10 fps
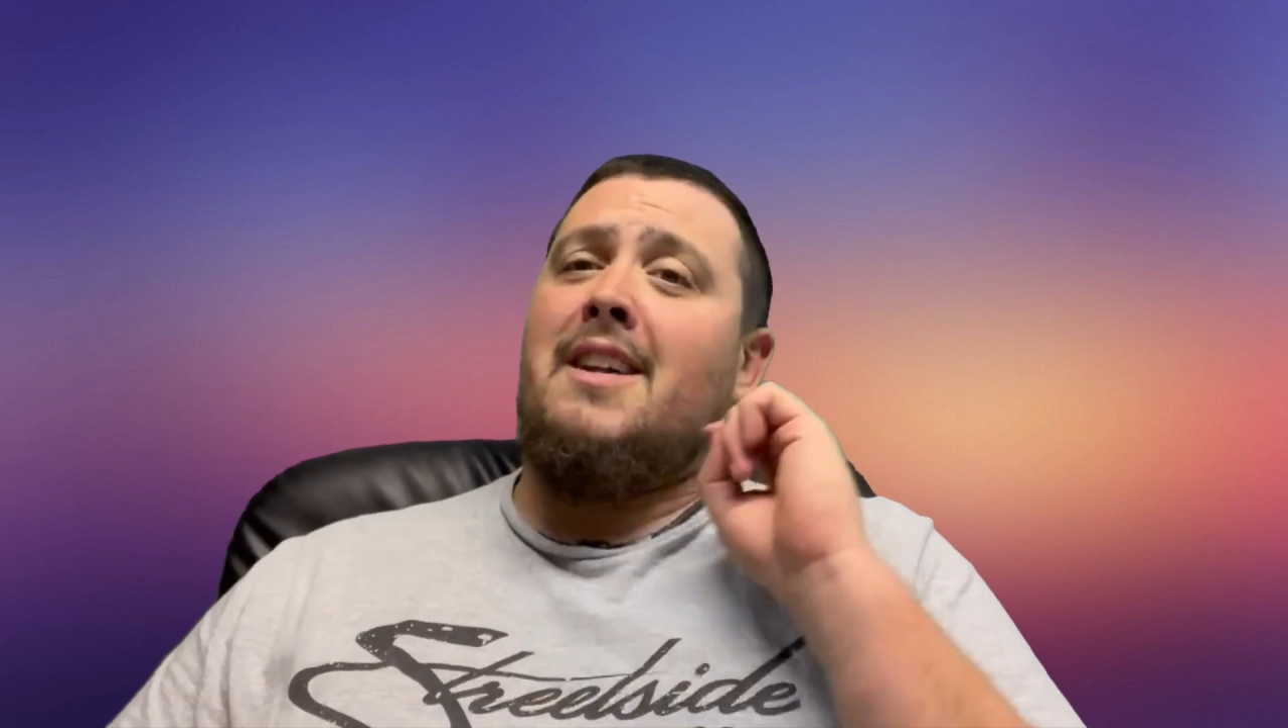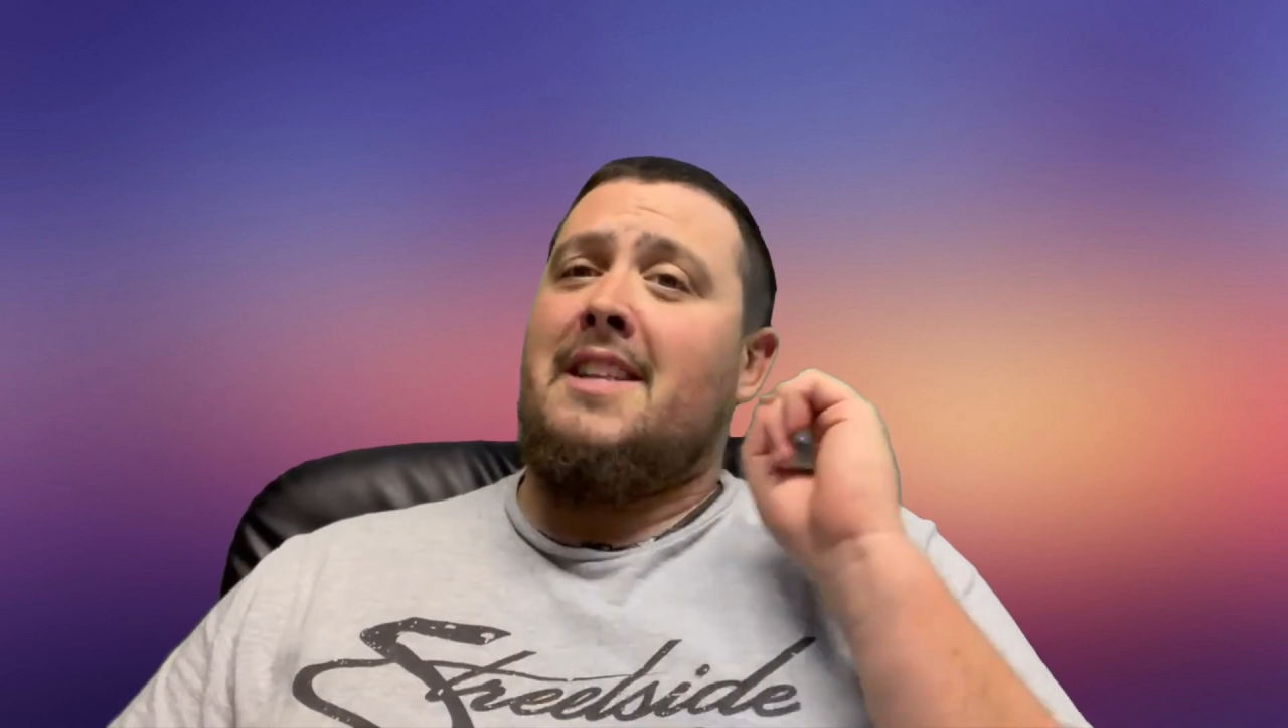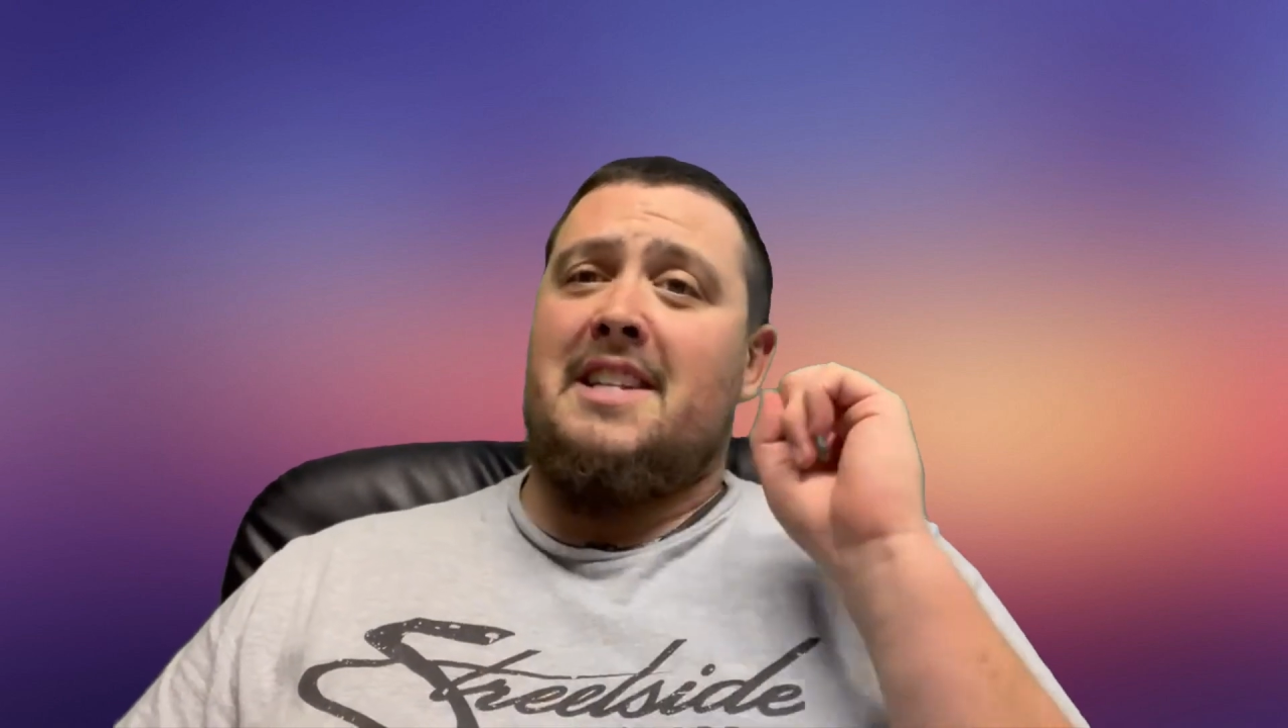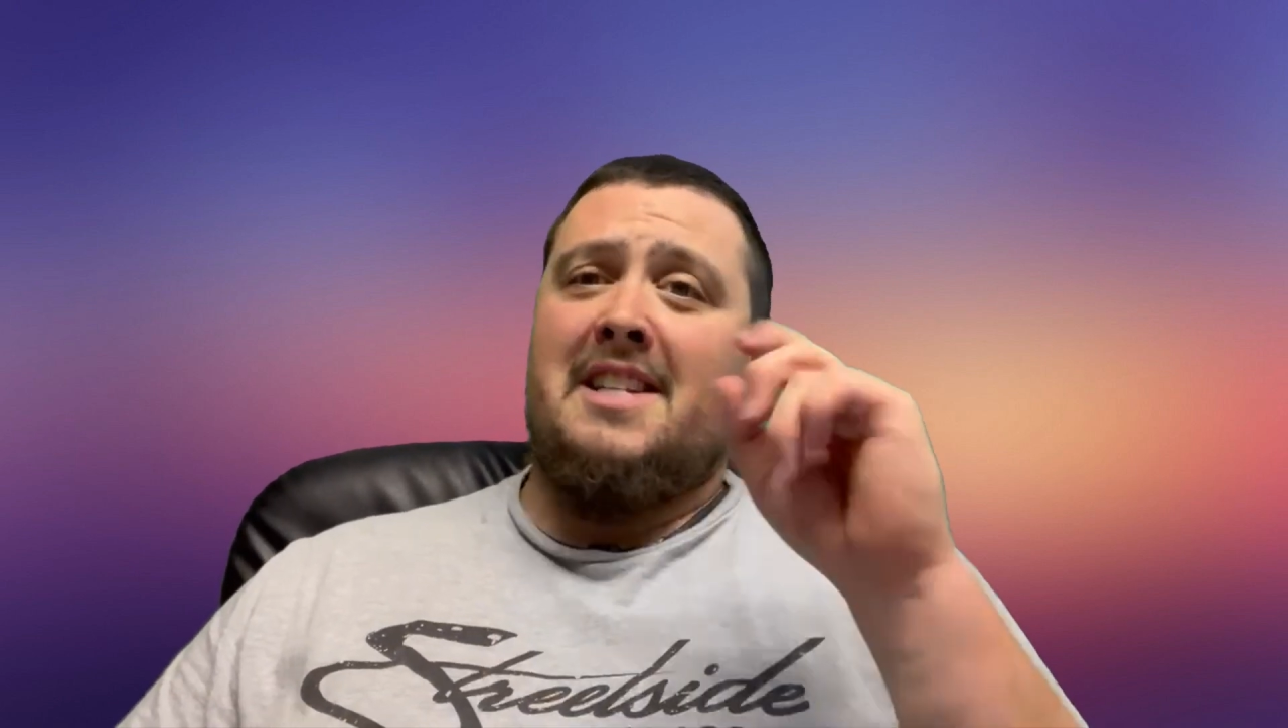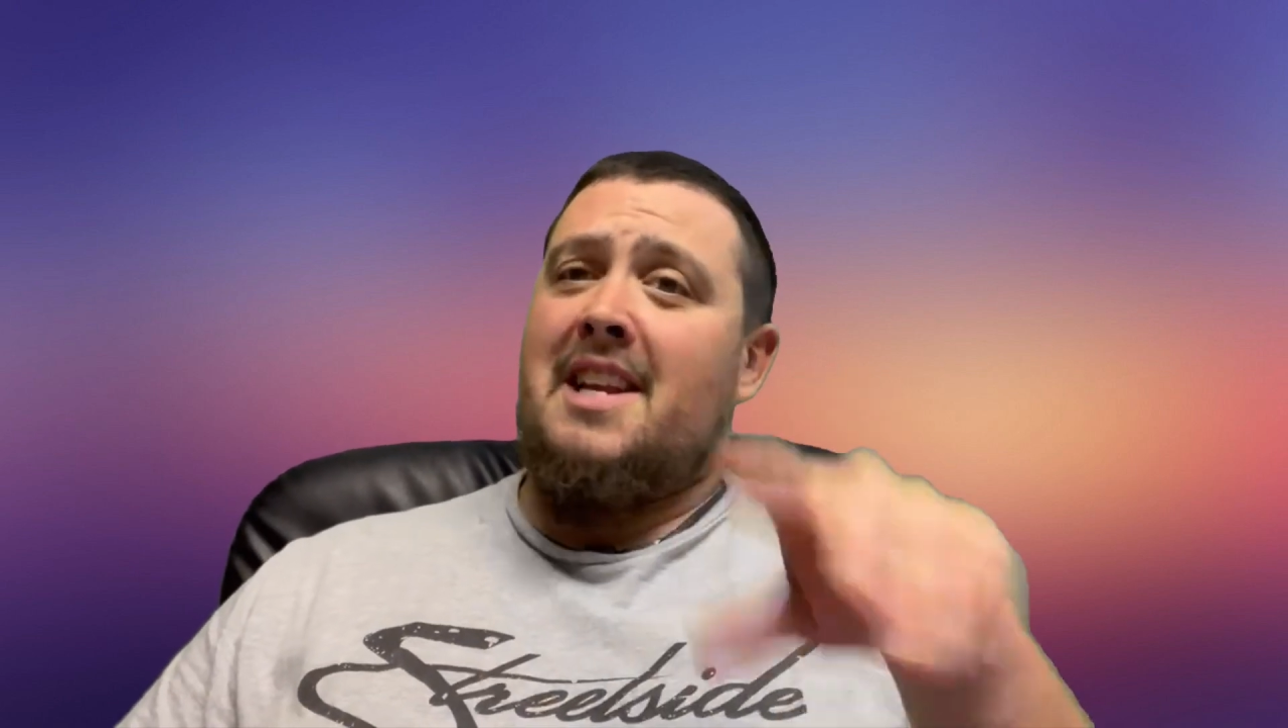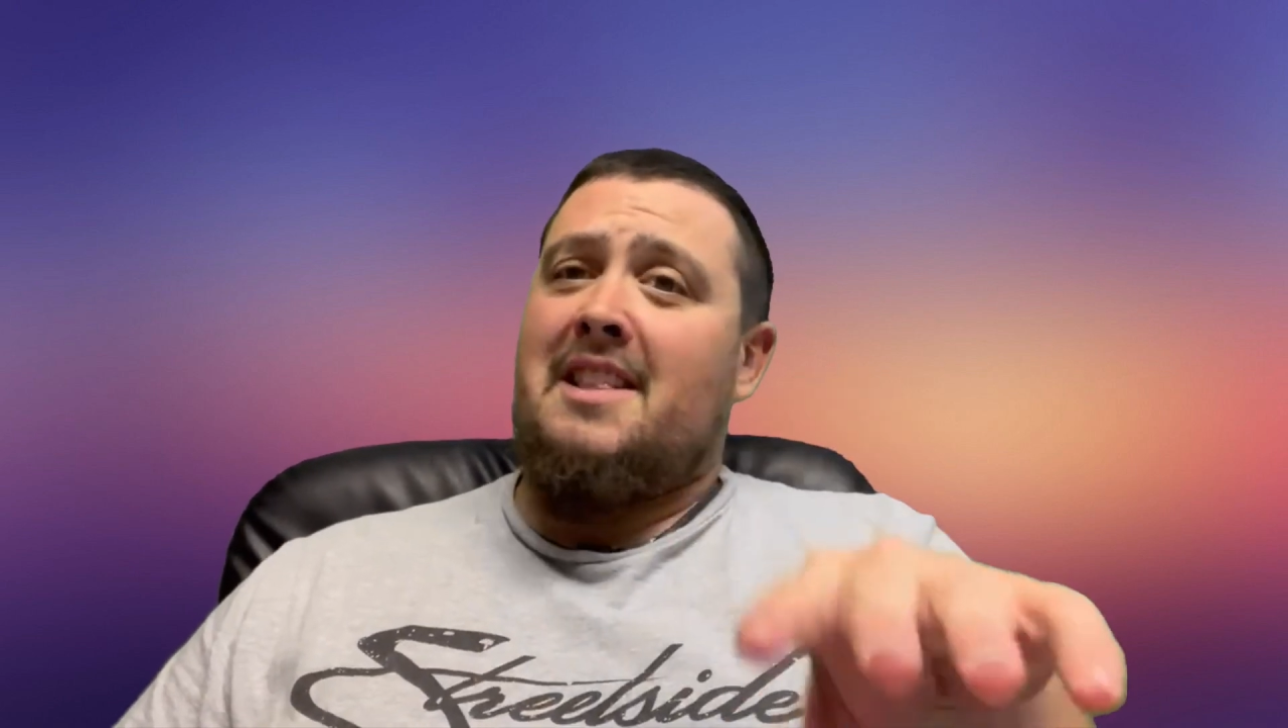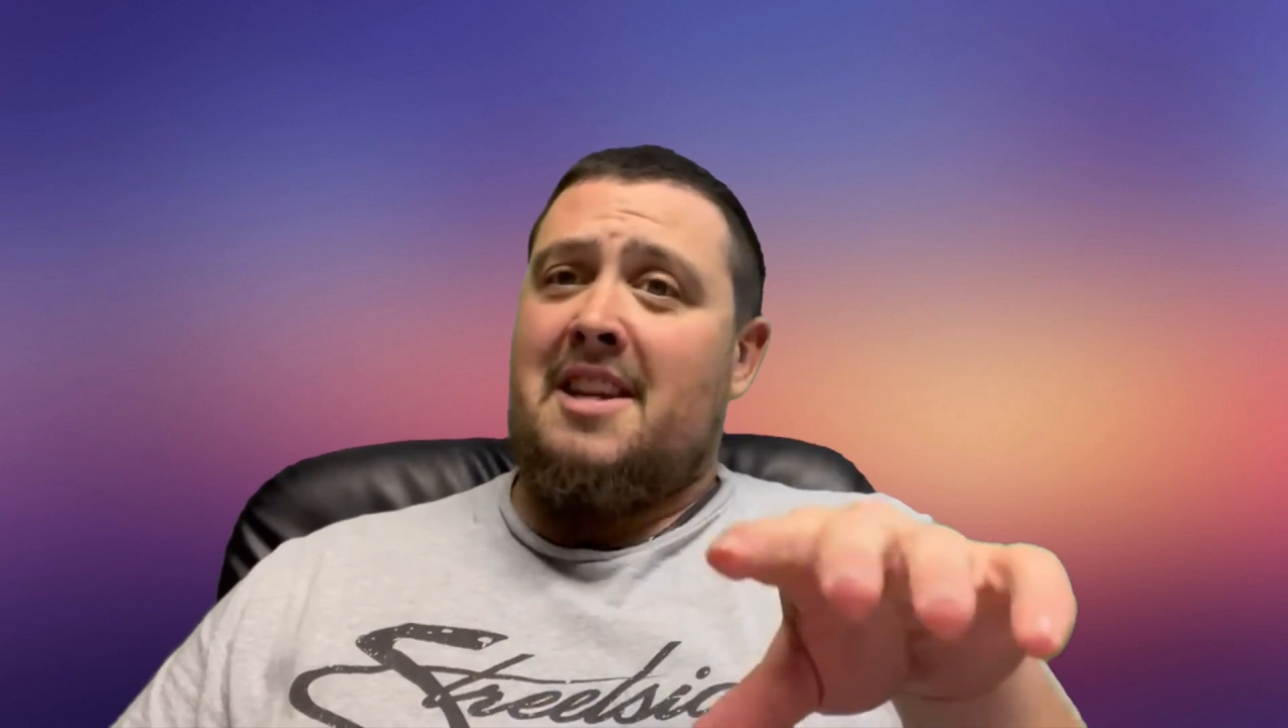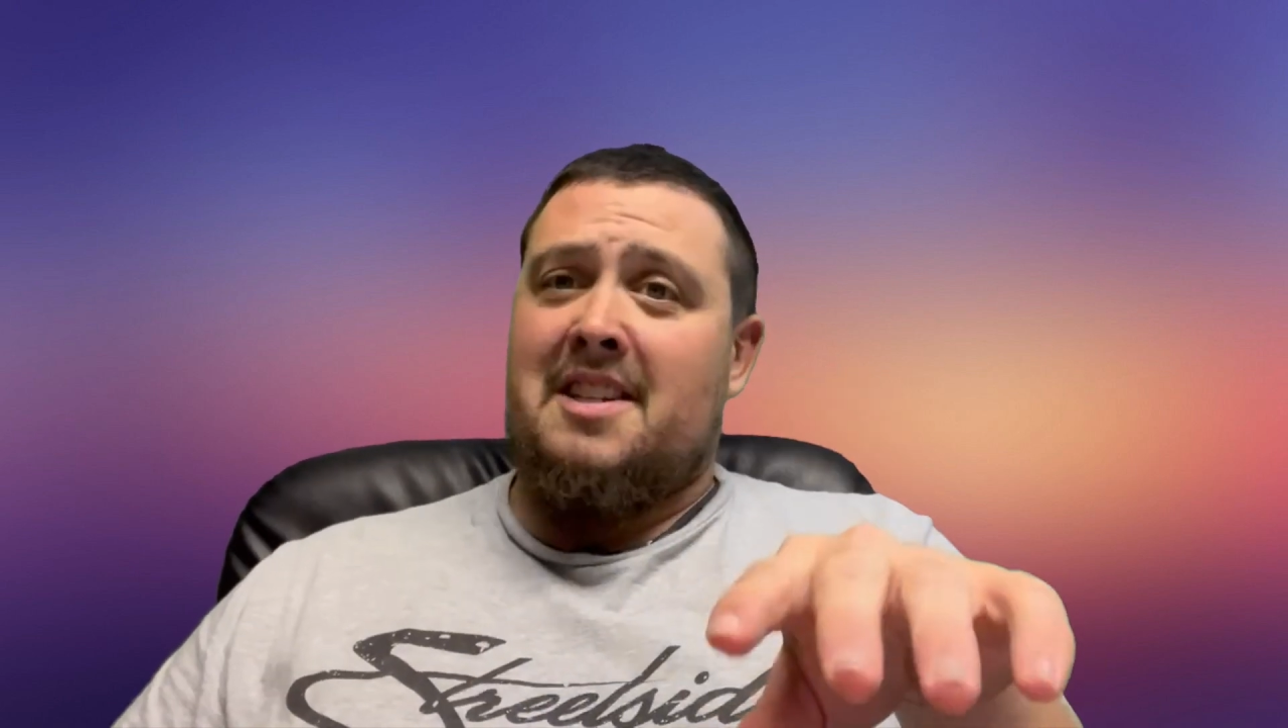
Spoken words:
than the